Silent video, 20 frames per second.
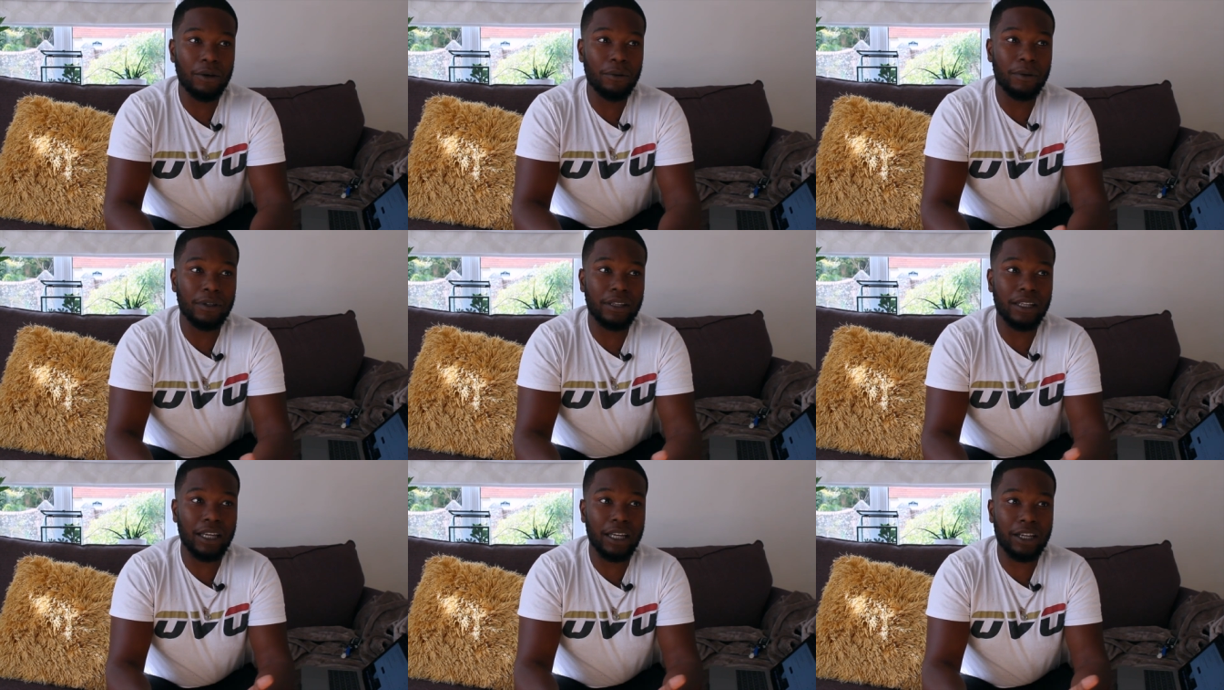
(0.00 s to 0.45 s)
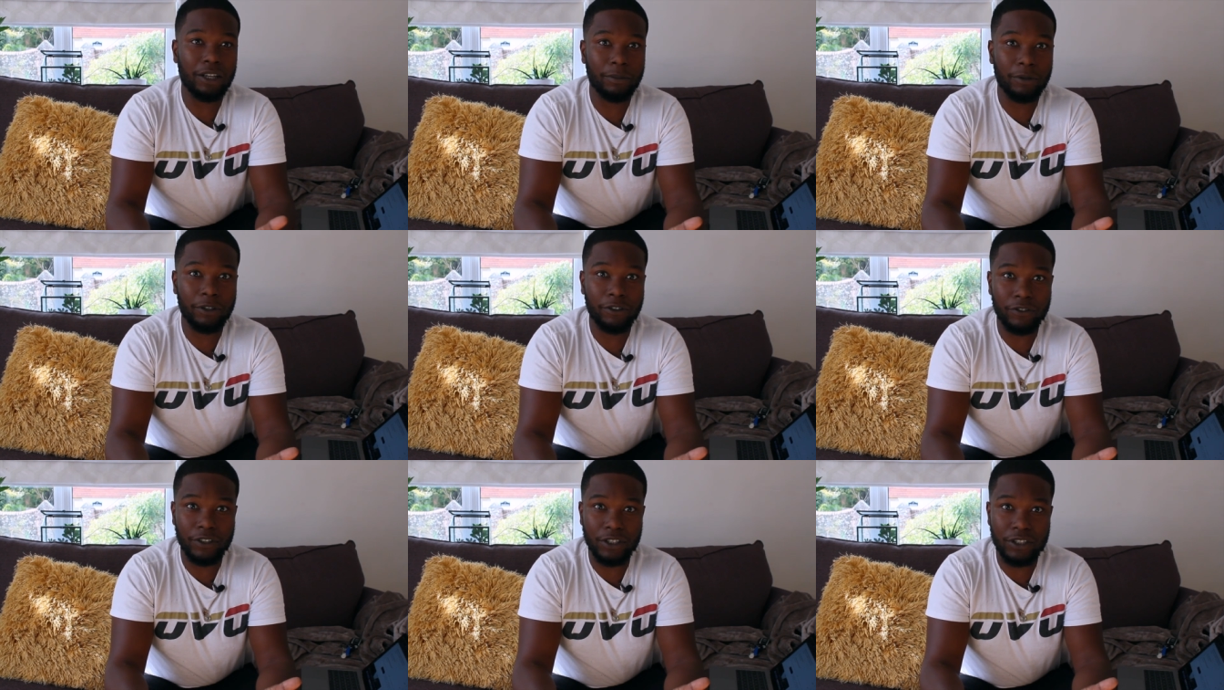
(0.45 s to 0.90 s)
But the
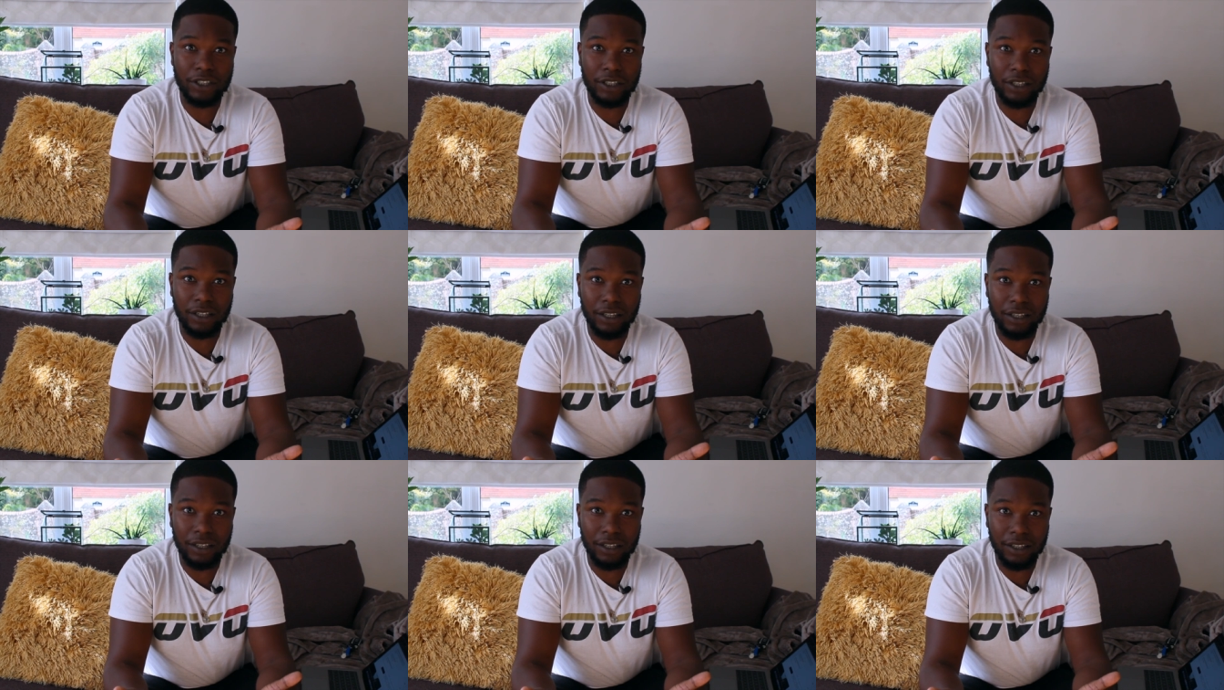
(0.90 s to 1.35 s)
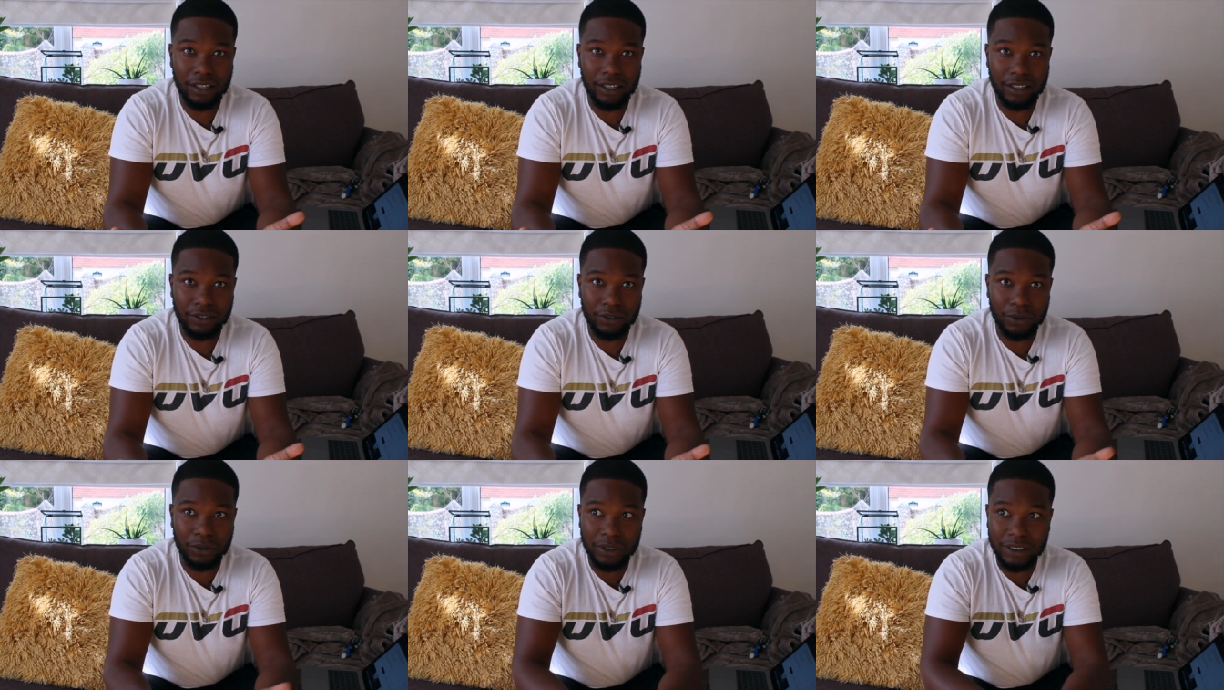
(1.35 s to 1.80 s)
Akrapovic uh,
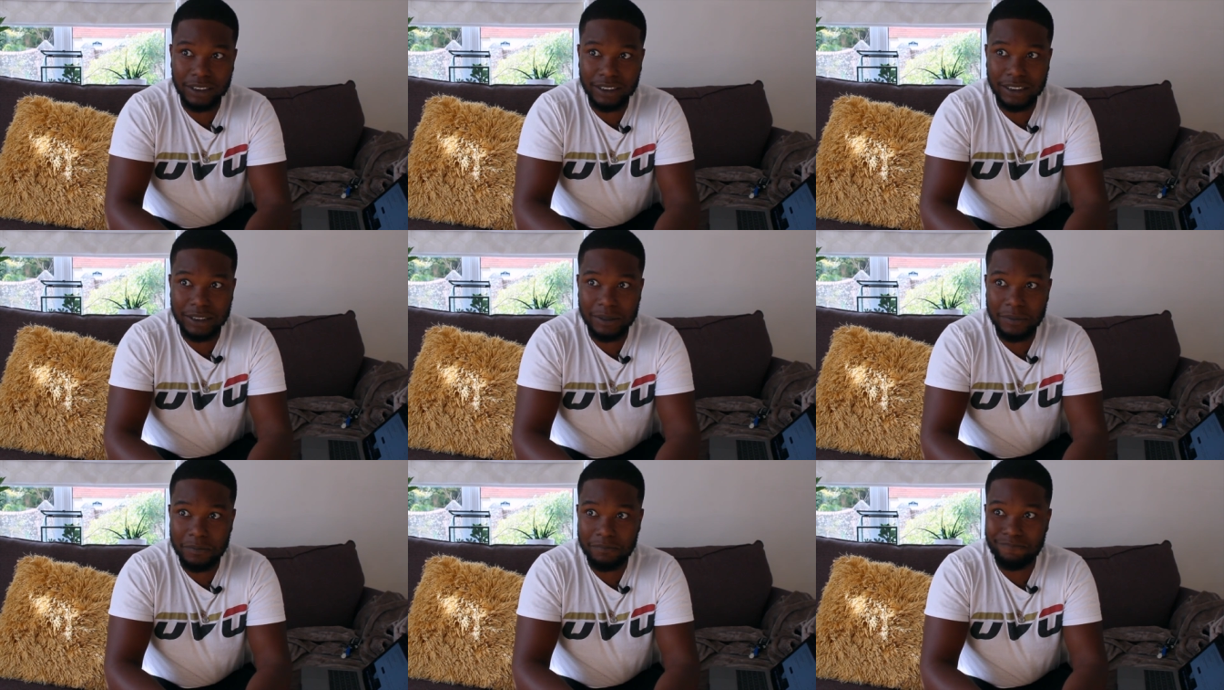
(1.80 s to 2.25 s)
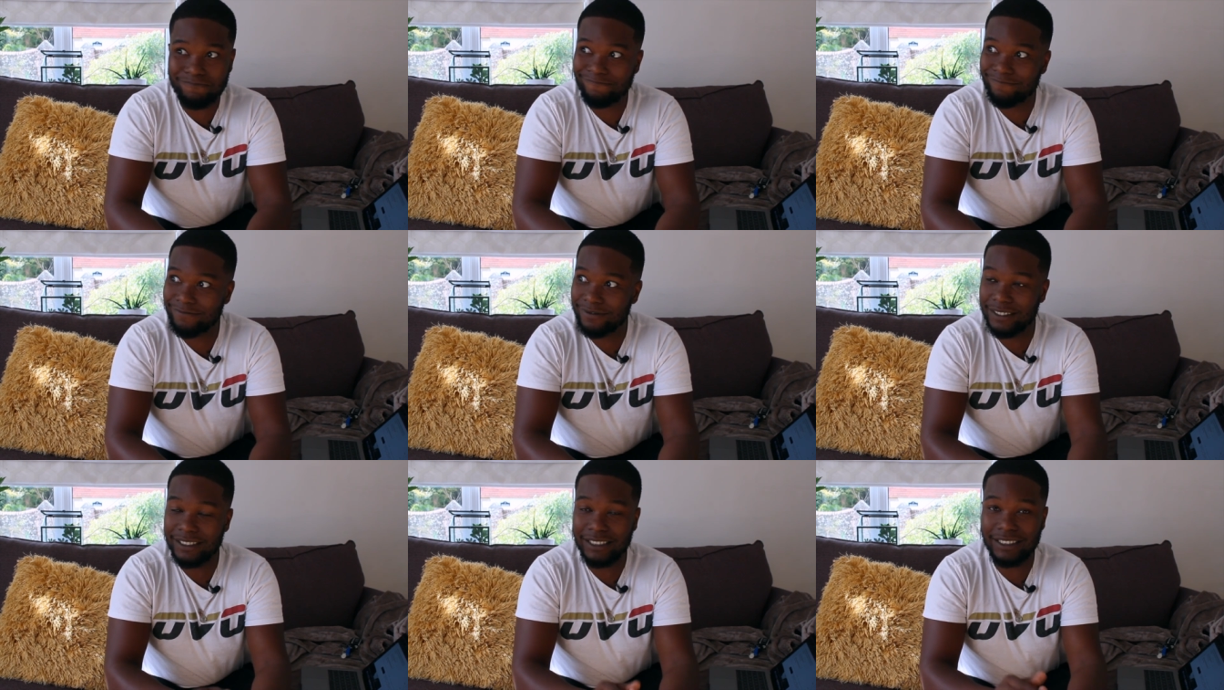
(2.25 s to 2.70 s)
exhaust system
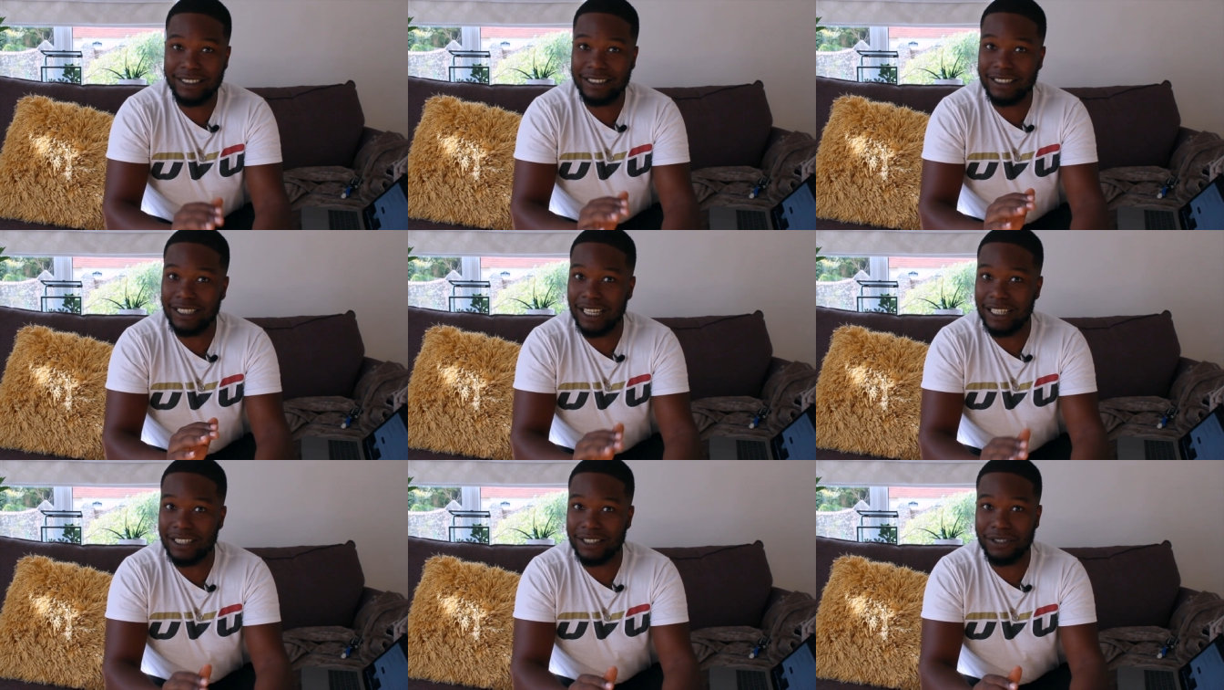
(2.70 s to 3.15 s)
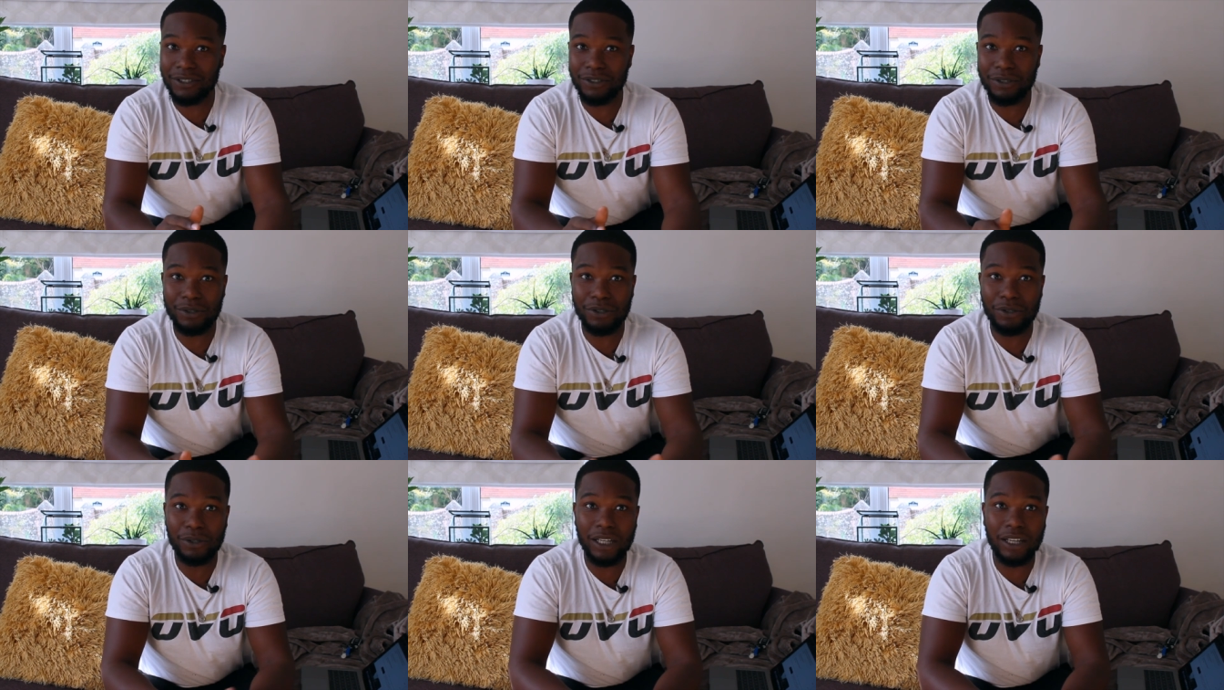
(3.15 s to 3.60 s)
takes it
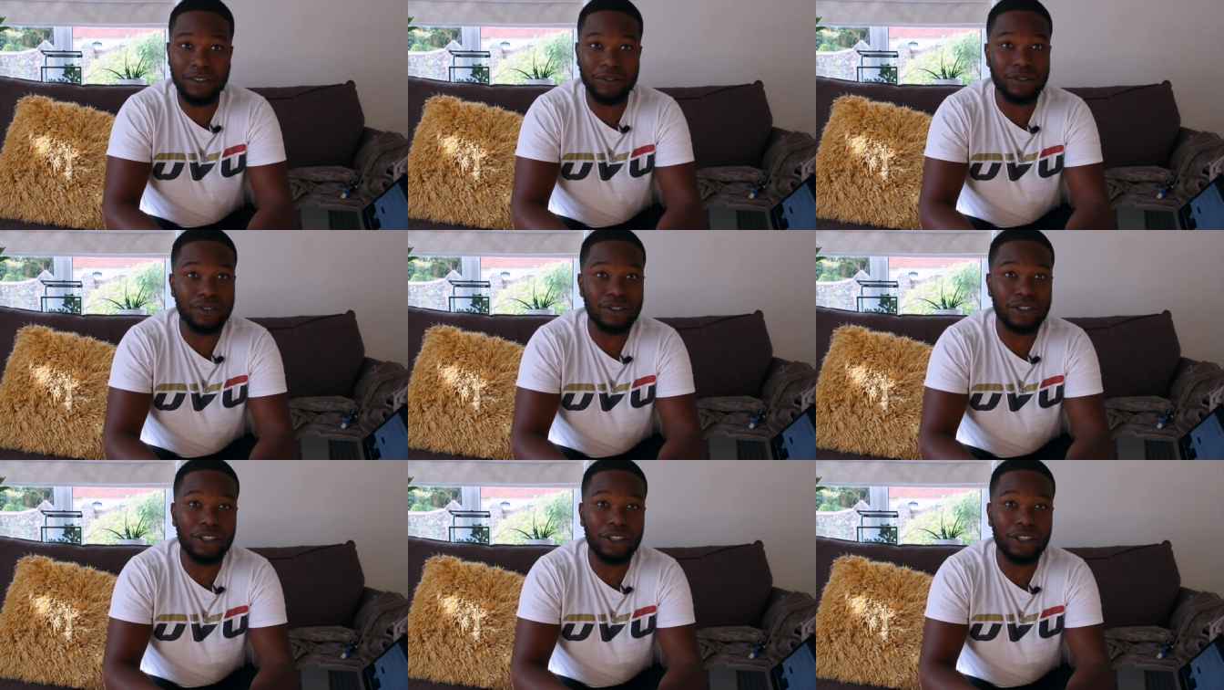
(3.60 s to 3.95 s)
to a new level.